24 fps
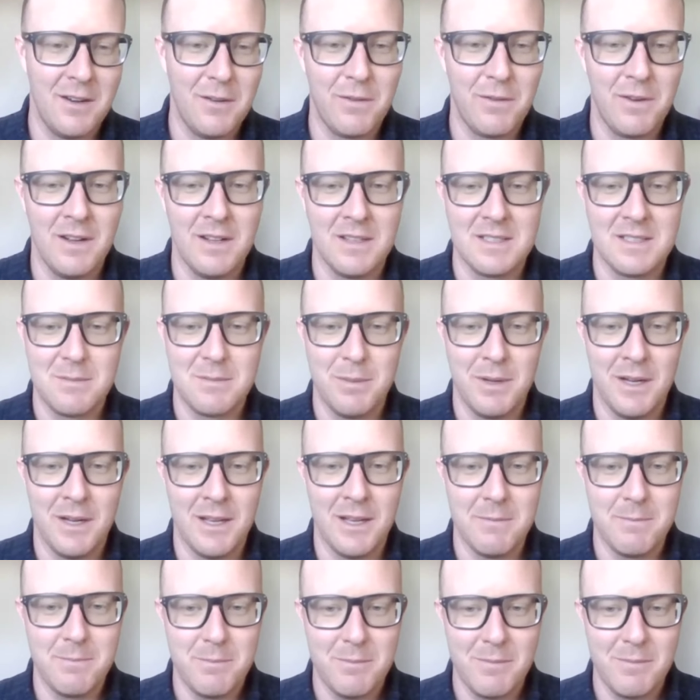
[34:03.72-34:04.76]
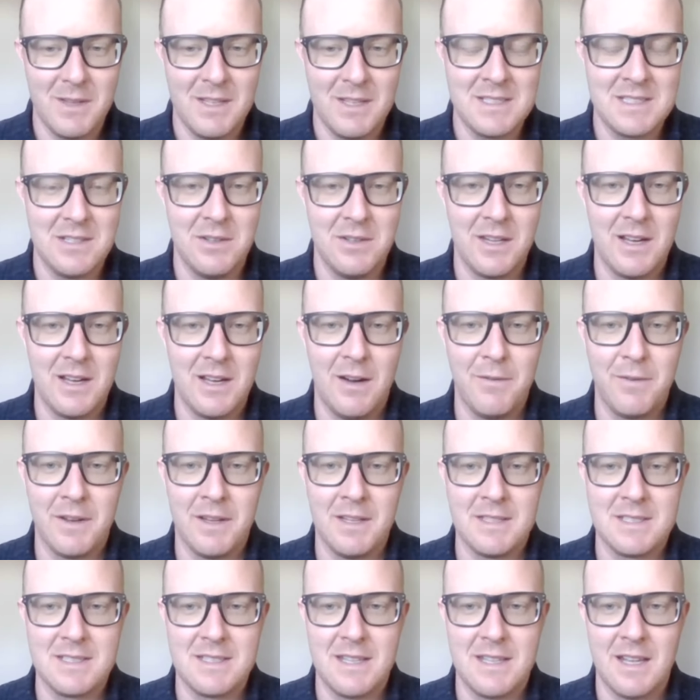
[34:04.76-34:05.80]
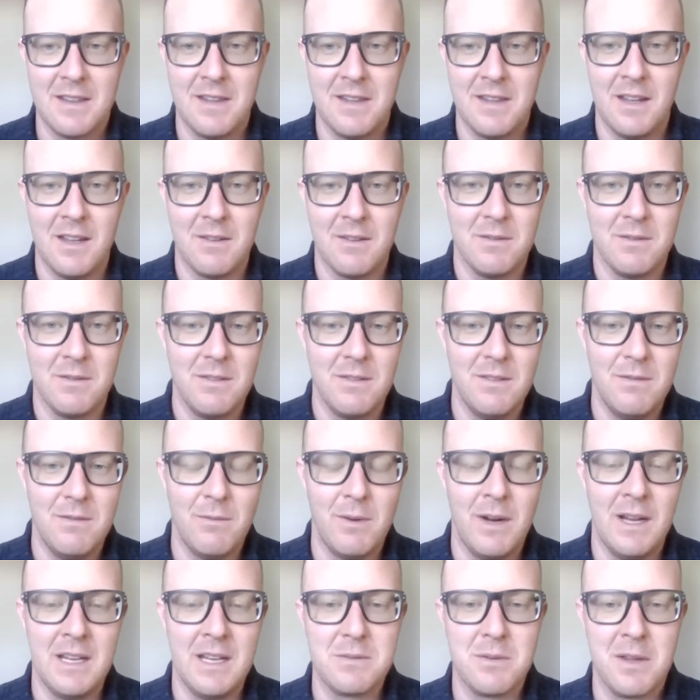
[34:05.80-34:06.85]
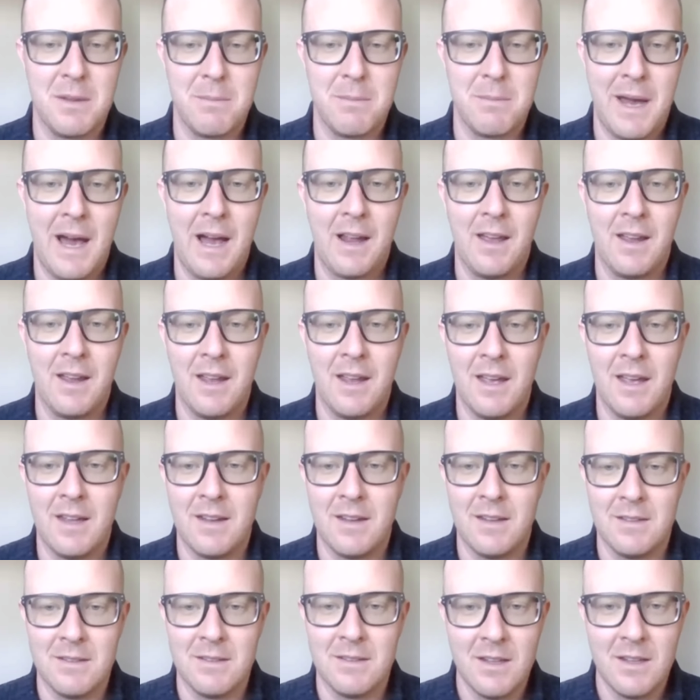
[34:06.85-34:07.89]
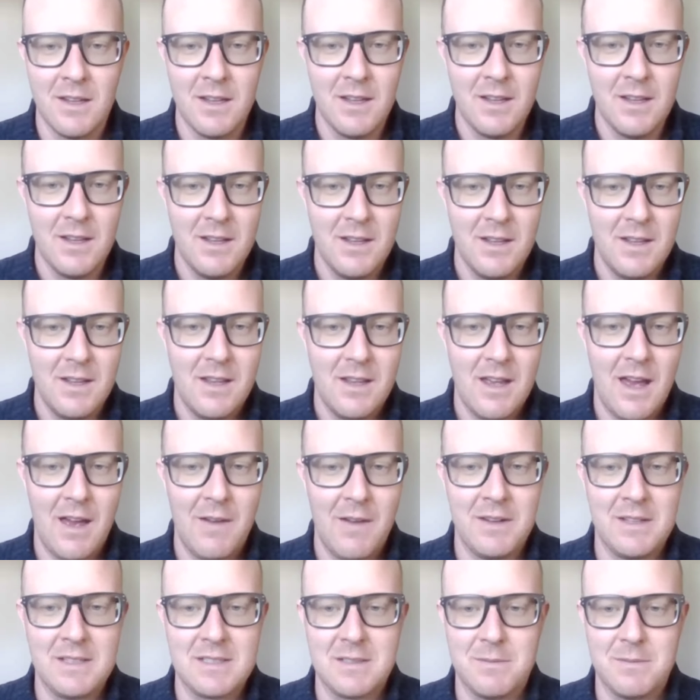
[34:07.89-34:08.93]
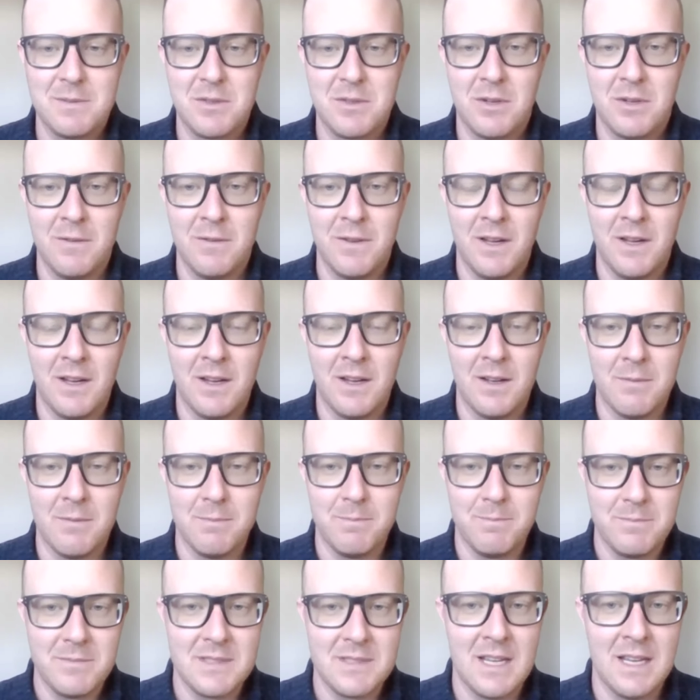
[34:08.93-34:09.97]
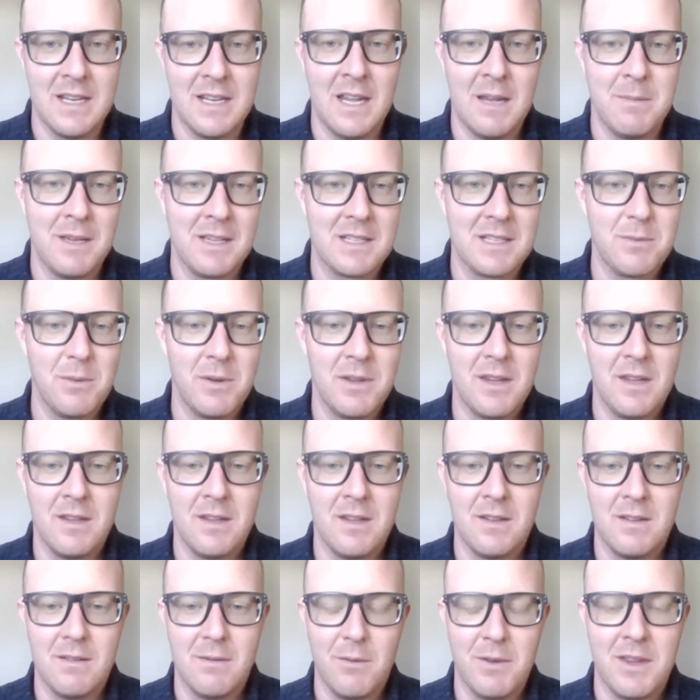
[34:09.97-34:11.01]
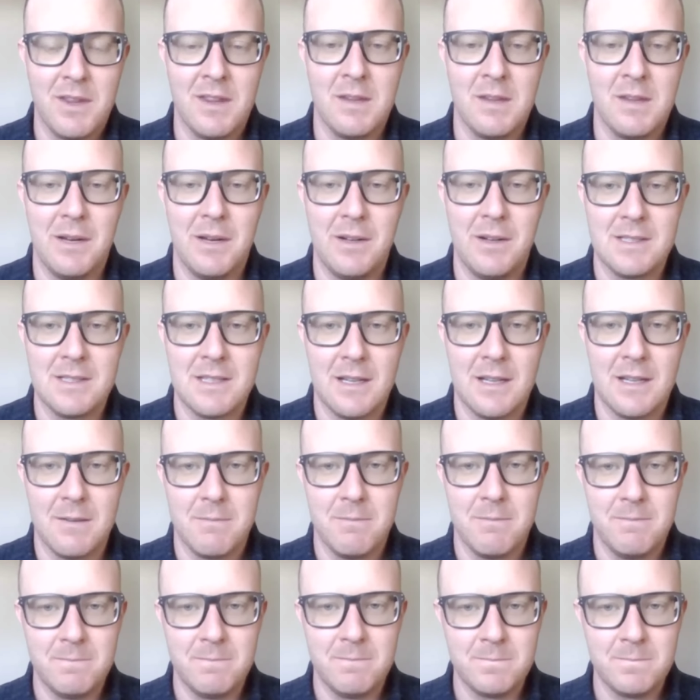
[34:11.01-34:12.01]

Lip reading: their front, but instilling confidence that they can race with a pack again and having some sort of dynamics within the Peloton.